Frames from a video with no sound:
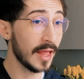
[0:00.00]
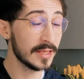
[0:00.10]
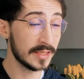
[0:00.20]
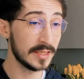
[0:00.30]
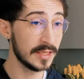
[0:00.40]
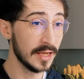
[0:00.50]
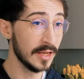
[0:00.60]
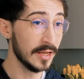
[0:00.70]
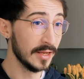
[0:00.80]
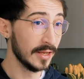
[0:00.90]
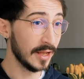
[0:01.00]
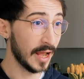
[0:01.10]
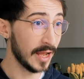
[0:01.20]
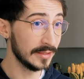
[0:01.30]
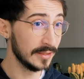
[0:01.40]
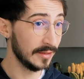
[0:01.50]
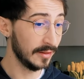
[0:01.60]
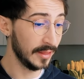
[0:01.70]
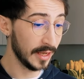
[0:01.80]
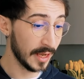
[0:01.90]
That's And
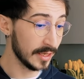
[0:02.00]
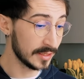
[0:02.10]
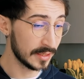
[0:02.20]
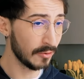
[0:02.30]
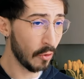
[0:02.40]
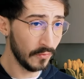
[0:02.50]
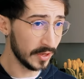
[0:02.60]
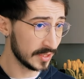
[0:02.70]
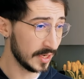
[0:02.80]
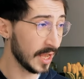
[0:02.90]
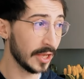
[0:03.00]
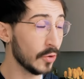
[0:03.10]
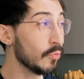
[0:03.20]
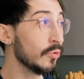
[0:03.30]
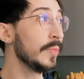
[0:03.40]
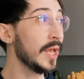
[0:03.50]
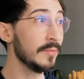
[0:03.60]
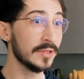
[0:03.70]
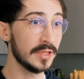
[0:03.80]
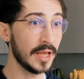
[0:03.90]
the thing is, obviously, yeah, you won't be
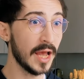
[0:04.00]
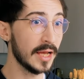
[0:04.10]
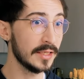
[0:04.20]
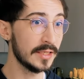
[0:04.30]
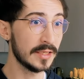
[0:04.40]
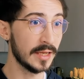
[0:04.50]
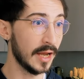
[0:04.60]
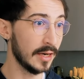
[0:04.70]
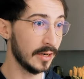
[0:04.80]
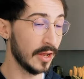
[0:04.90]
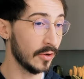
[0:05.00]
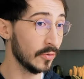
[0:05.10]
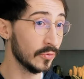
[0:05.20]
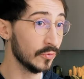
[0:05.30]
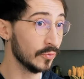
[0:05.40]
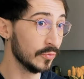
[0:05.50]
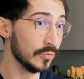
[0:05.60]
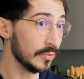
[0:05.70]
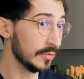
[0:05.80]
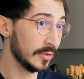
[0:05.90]
able to get, I don't know,
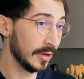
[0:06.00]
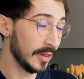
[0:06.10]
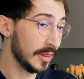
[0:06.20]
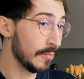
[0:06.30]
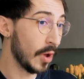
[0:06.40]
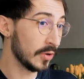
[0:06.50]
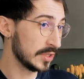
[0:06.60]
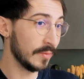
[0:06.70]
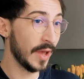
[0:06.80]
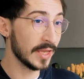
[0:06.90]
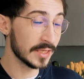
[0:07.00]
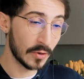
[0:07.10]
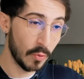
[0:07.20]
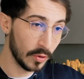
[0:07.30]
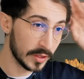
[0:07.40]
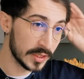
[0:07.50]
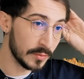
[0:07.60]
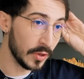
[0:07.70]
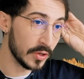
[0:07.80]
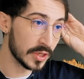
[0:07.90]
the most amazing
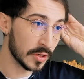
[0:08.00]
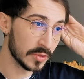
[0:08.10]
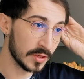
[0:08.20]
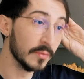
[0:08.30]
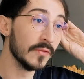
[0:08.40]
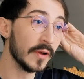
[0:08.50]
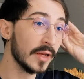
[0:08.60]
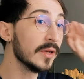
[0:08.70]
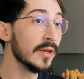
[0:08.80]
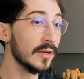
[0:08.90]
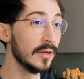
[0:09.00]
quality music or something,